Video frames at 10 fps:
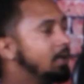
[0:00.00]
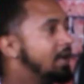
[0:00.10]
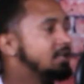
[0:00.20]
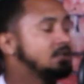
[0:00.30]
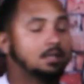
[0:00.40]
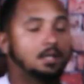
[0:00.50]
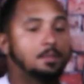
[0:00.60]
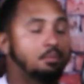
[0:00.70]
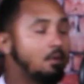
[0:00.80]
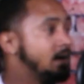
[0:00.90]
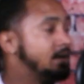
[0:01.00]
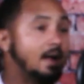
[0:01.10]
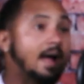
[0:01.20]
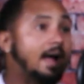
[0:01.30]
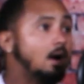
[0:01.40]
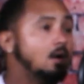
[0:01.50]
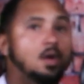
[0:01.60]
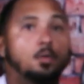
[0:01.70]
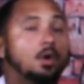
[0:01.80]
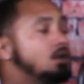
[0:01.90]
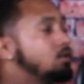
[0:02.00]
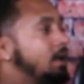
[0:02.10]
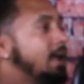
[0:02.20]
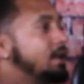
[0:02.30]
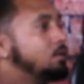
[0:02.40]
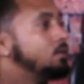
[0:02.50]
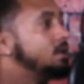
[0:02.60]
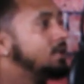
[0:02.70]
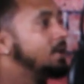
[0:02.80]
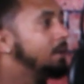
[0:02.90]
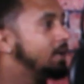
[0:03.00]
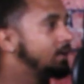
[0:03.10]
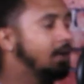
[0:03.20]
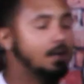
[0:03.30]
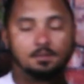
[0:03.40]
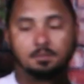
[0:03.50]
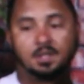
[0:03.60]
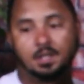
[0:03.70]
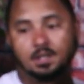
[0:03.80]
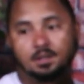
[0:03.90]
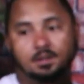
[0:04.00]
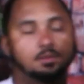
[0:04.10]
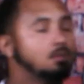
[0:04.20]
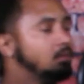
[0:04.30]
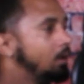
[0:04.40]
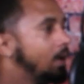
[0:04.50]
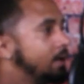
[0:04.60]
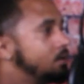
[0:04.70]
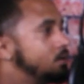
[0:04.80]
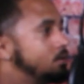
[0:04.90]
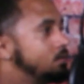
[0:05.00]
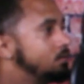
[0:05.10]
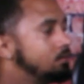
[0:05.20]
it's to the point now where you can't do anything but that, because how do you?